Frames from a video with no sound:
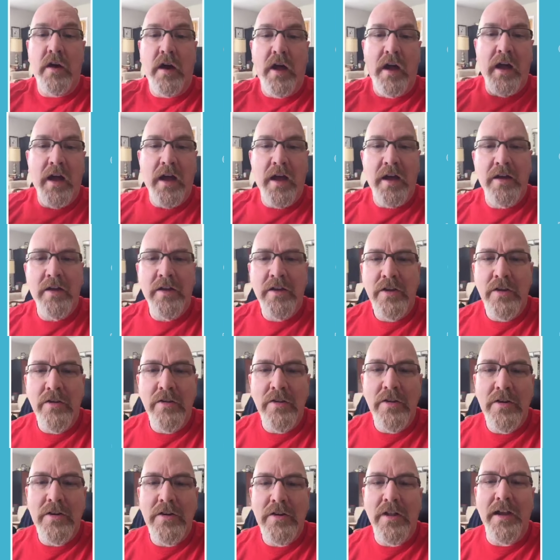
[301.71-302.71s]
Uh,
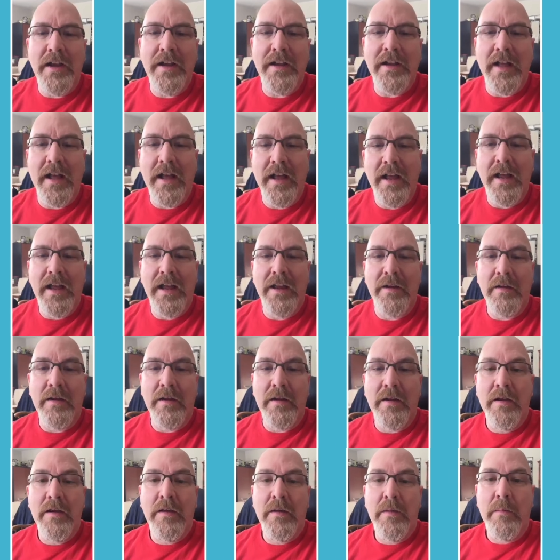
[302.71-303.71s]
you look like a
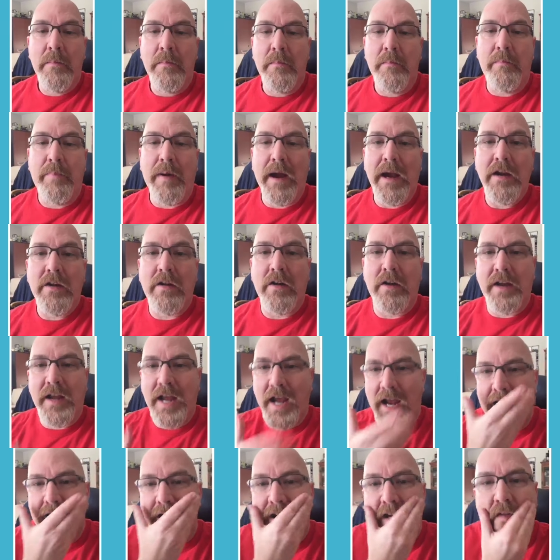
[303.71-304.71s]
biker,
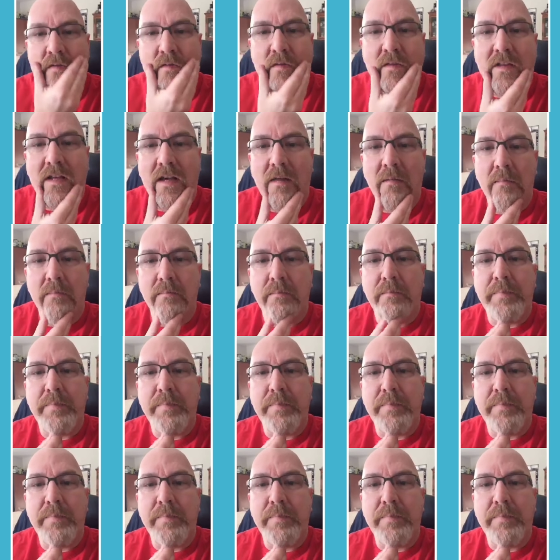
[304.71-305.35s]
can yes, with that